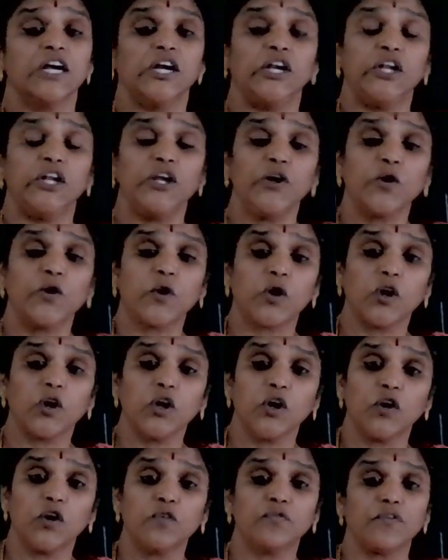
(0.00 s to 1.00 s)

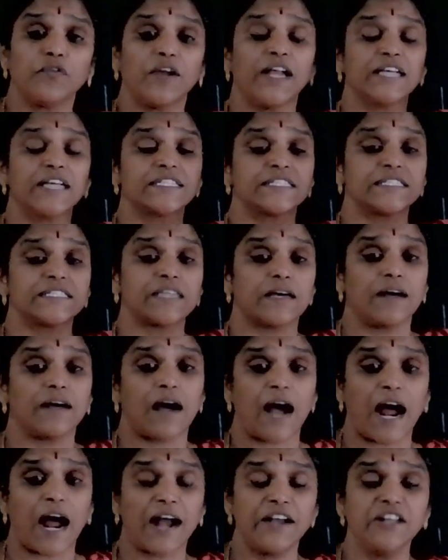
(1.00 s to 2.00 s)
nucleophilic
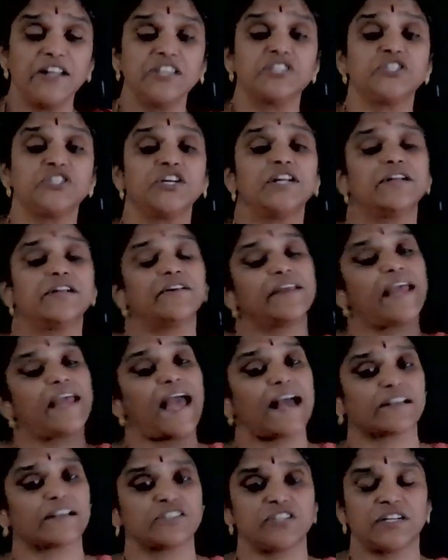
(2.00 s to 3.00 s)
addition
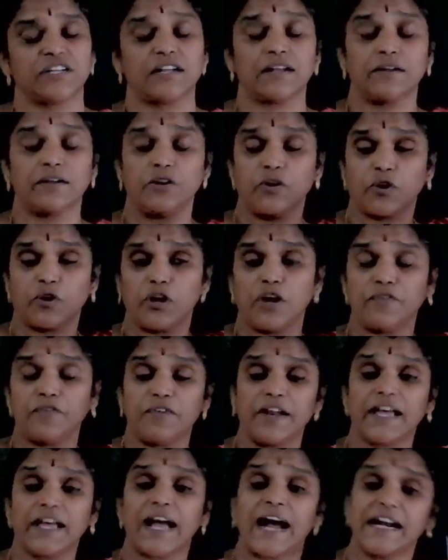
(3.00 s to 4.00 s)
reaction,
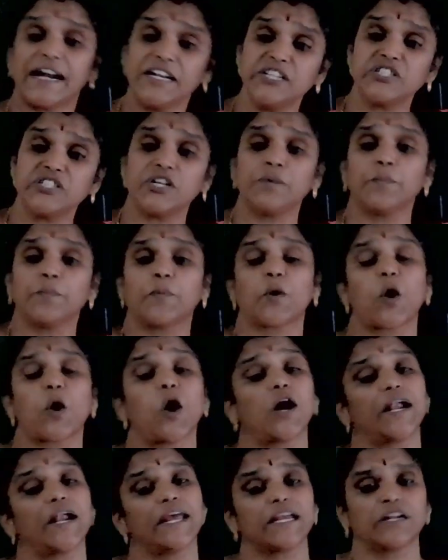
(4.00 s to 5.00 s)
nucleophilic addition
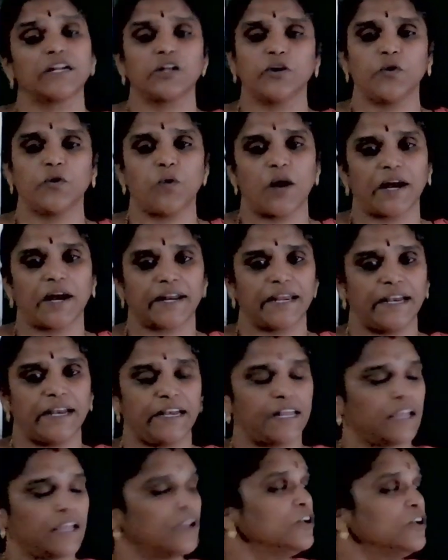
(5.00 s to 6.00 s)
product you are
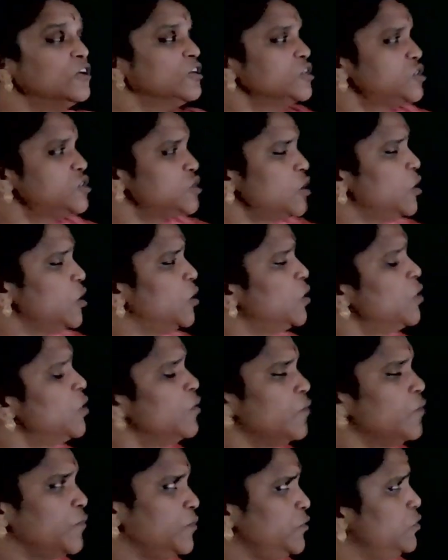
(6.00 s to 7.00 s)
getting. So
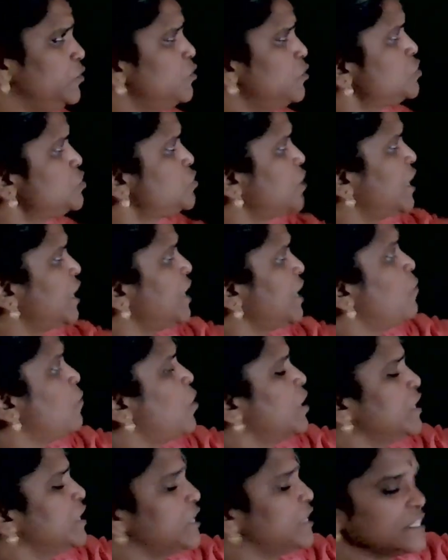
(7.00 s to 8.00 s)
usually
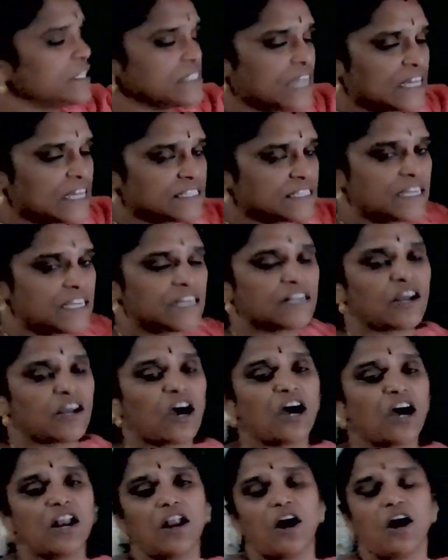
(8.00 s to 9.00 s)
what it is,
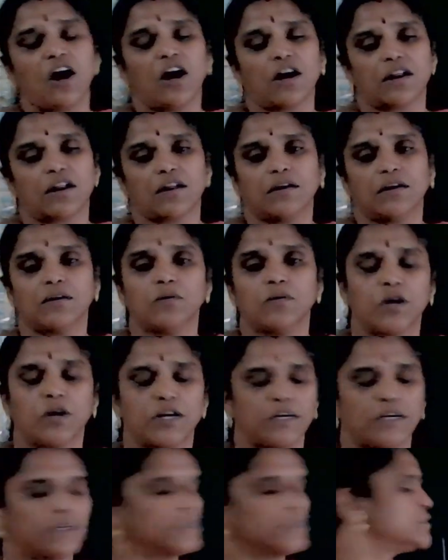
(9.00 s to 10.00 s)
acetal or what
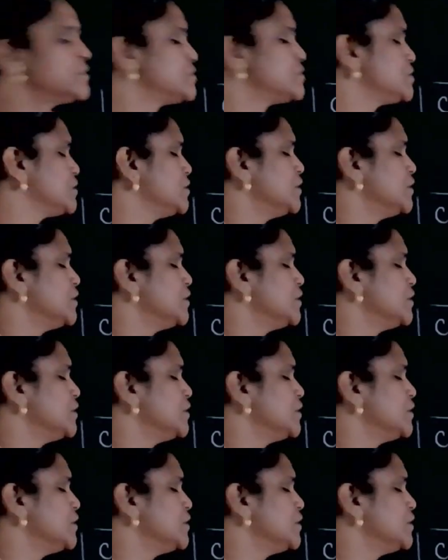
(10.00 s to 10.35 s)
it is,